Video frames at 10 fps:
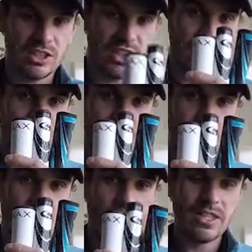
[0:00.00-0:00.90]
others that
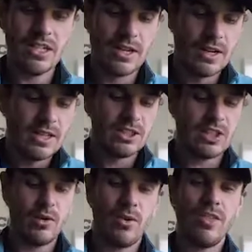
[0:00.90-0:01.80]
are lighter.
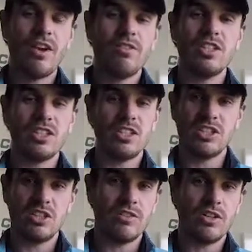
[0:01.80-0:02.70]
So there is a
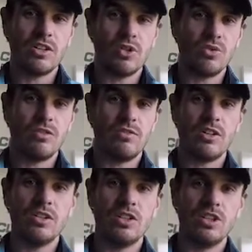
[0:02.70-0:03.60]
disadvantage or an
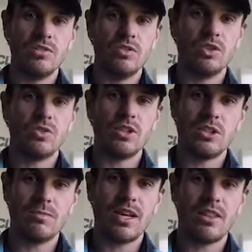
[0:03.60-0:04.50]
advantage if you're trying
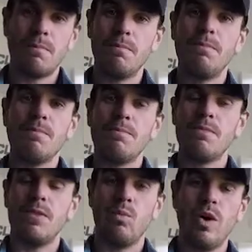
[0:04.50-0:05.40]
to make
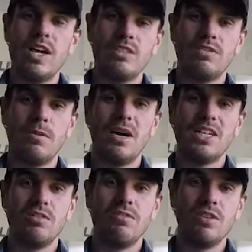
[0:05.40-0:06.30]
the weight of the
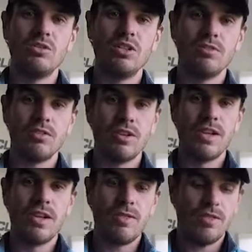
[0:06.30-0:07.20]
putter feel different.
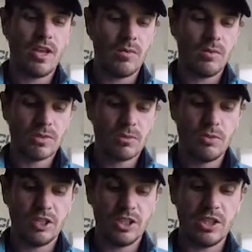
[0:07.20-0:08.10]
Then
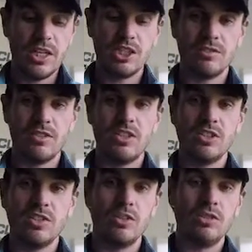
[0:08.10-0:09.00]
putting each of
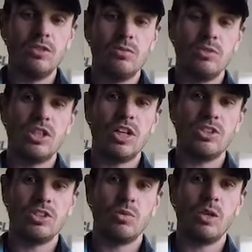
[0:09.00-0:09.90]
these on will change
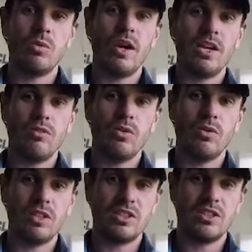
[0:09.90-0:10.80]
the swing weight of
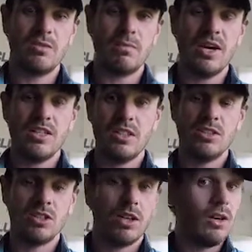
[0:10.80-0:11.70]
your existing putter.
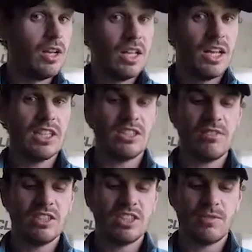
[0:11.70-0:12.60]
So that's
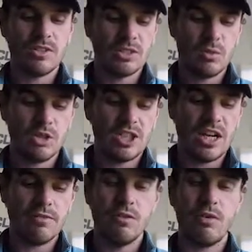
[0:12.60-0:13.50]
definitely something to watch
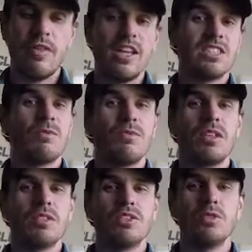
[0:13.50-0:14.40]
out for, and that's
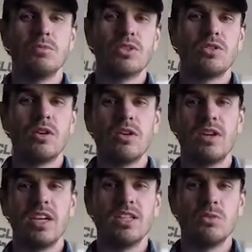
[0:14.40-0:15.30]
something that SuperStroke,
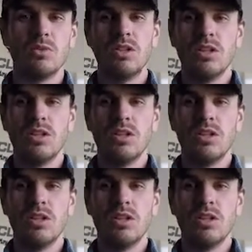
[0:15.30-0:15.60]
I guess, were